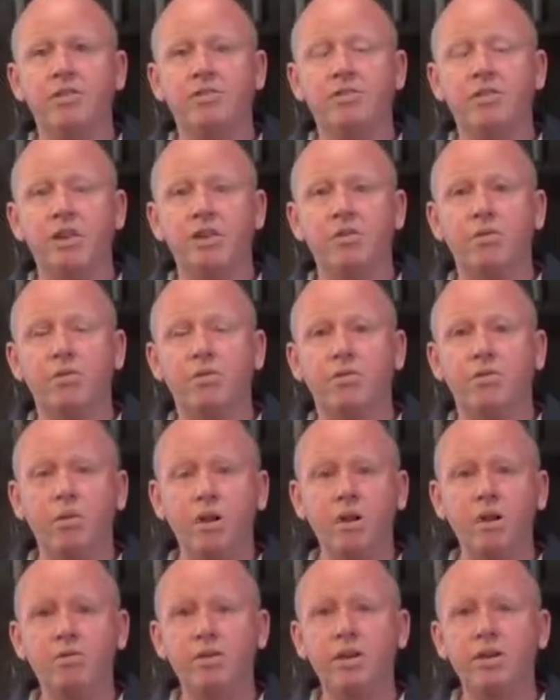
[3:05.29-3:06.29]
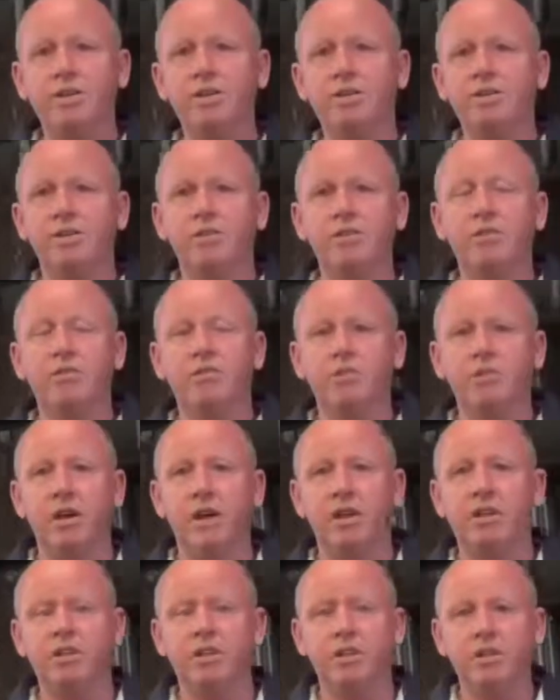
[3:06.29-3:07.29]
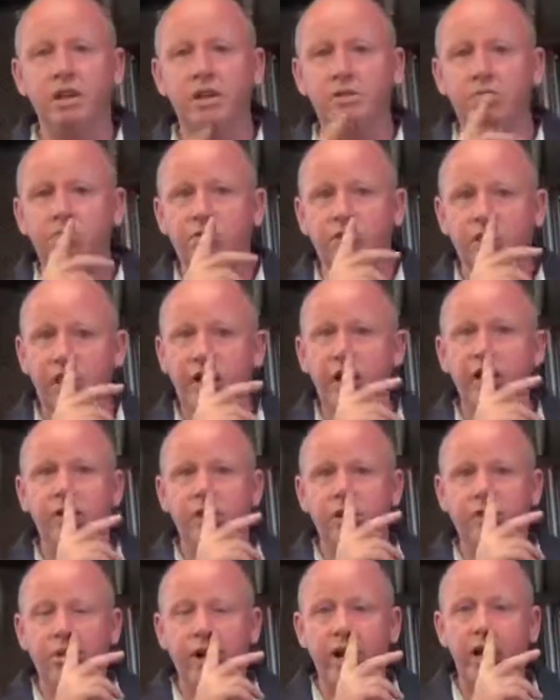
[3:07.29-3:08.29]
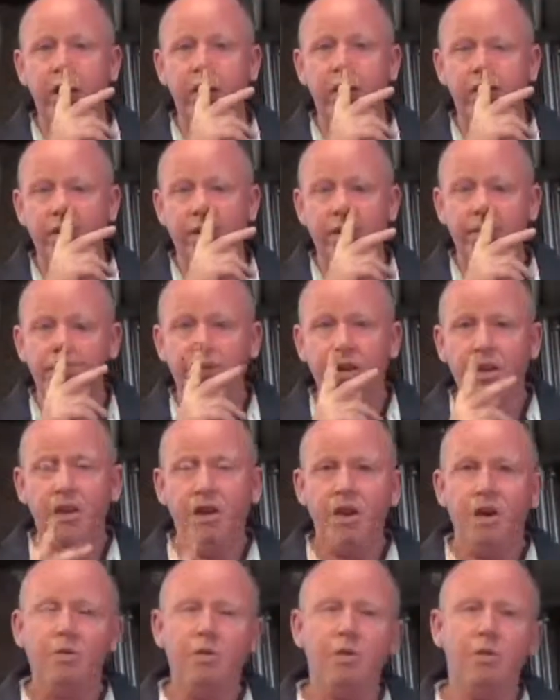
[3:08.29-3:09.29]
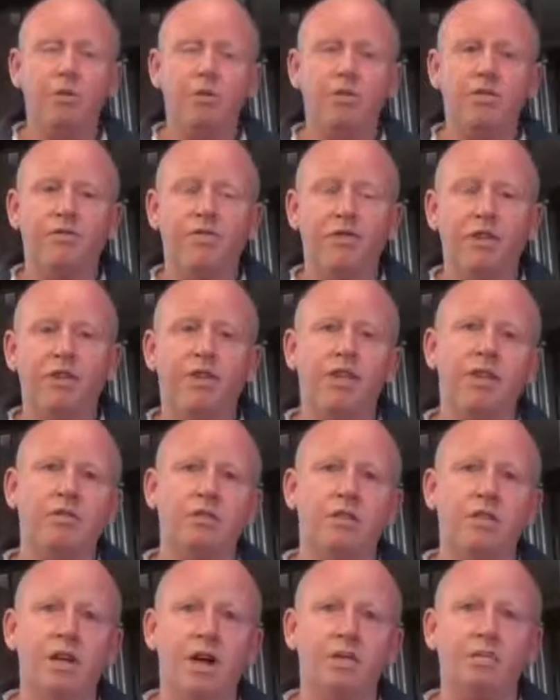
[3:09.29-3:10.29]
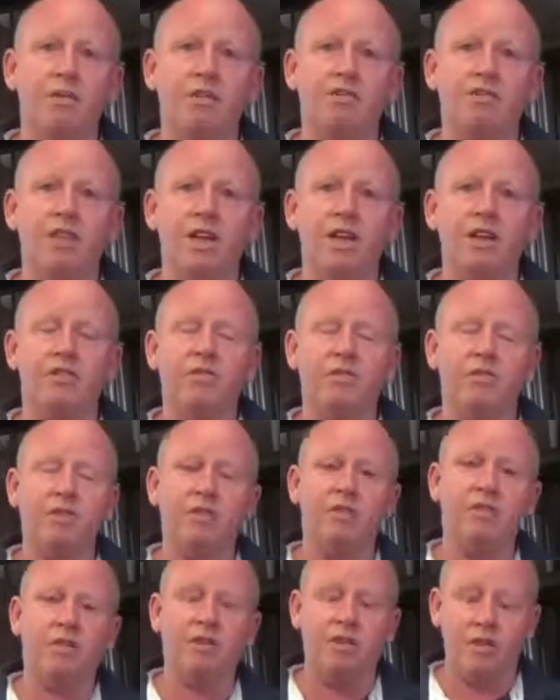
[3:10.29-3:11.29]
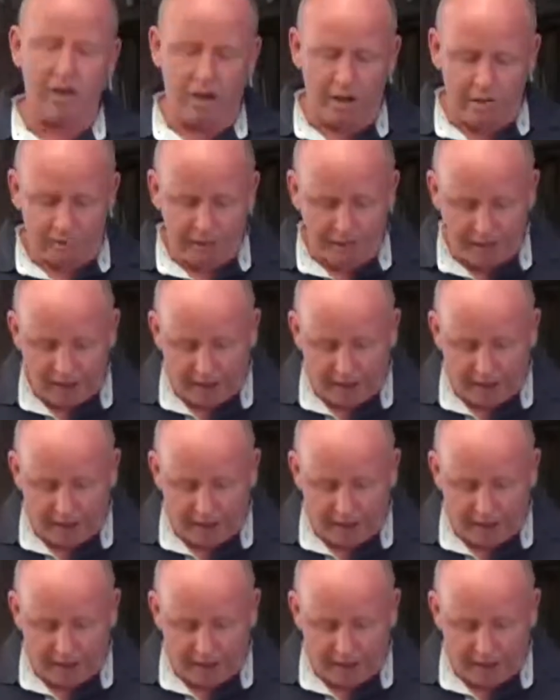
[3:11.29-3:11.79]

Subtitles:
So, what did we do to actually change it around? Well, there was a number of things. You know,